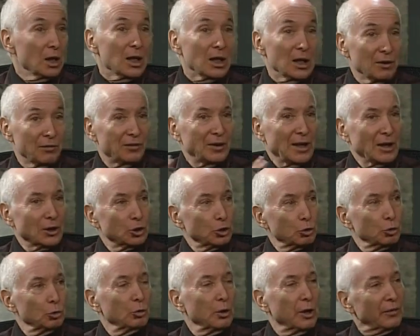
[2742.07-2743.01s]
If that's
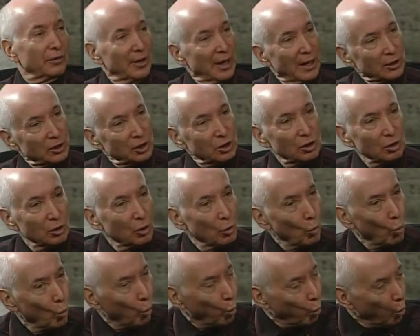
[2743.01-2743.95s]
true, and that's
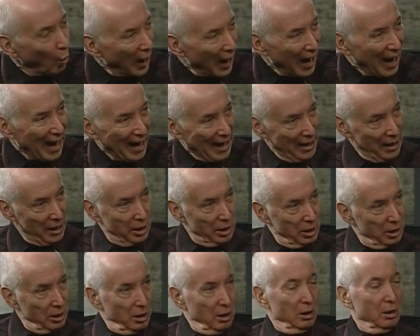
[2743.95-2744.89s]
why
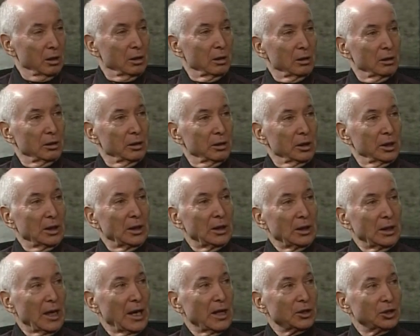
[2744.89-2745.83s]
it
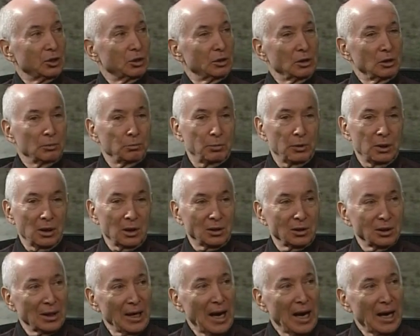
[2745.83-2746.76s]
has been
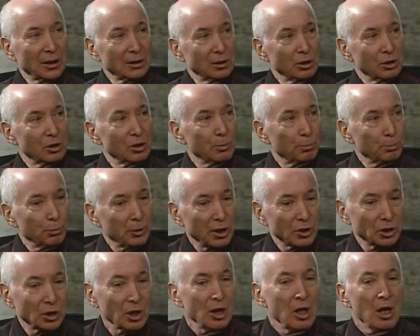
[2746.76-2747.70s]
attacked and
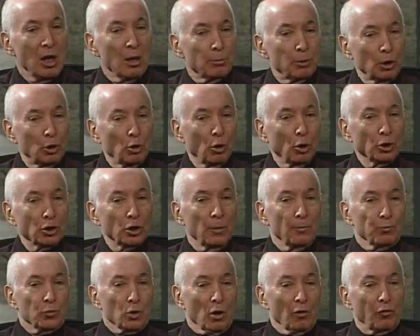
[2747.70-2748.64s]
suppressed, because
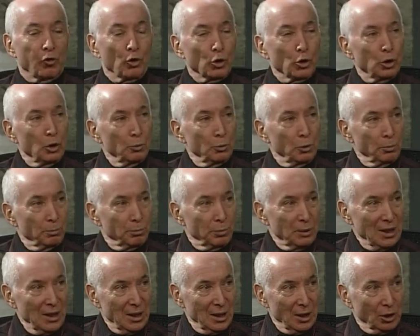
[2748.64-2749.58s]
for human
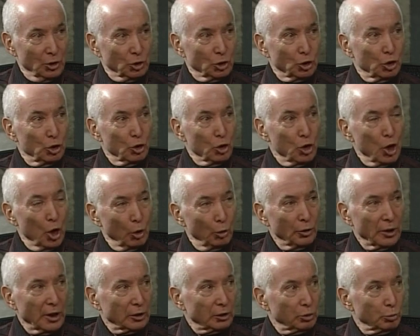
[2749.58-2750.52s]
beings to know
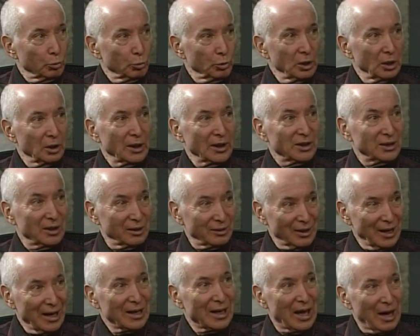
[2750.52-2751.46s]
that, to realize that
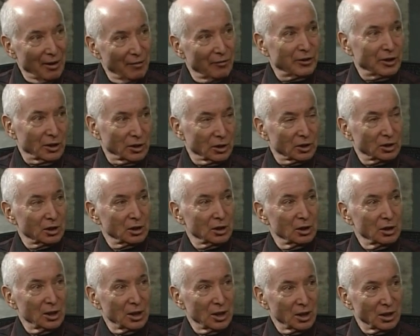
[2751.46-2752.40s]
that evidence
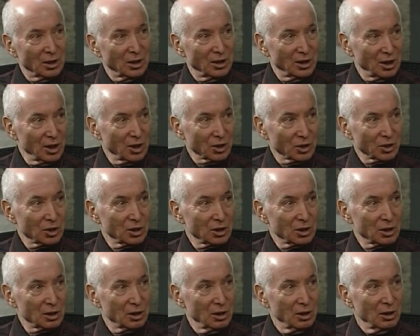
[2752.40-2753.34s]

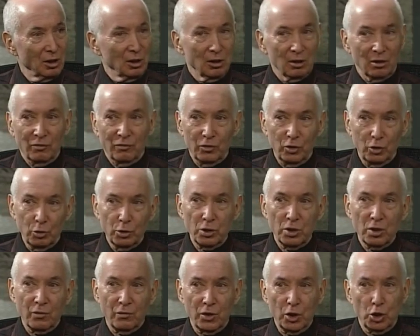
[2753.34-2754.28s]
exists, the
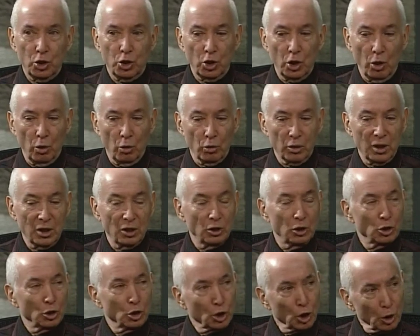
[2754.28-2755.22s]
viewers of this show can
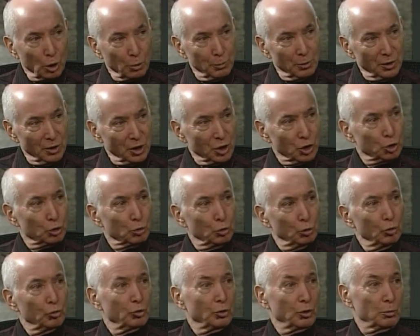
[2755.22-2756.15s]
determine this
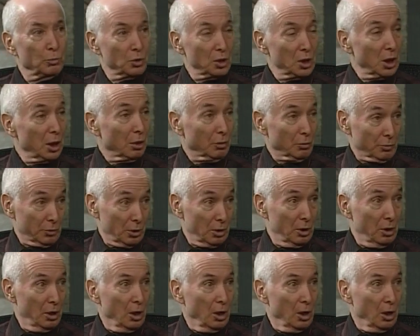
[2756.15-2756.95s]
truth for themselves.